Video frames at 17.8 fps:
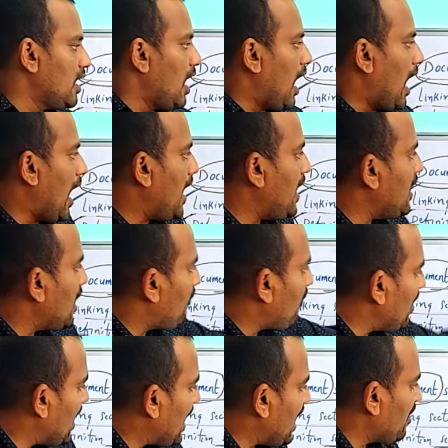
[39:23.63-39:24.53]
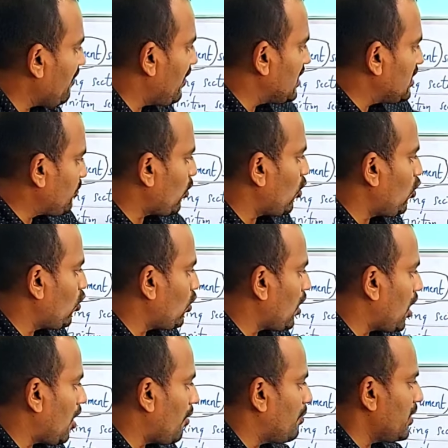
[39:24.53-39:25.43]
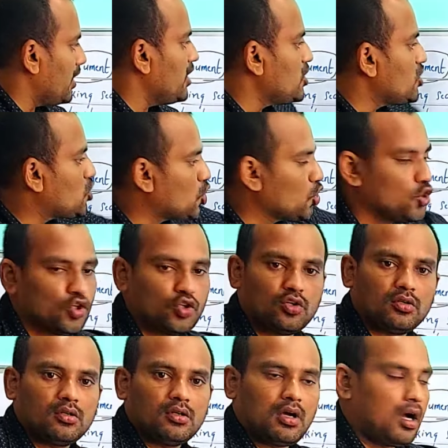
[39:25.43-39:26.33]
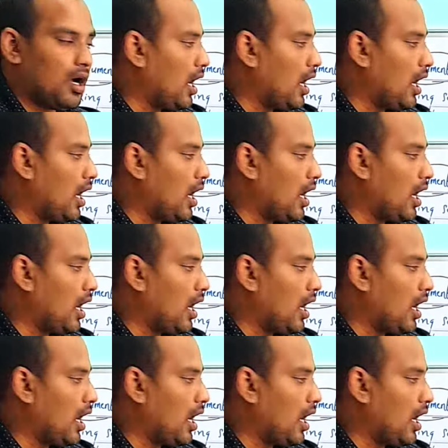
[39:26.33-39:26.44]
high level language program into,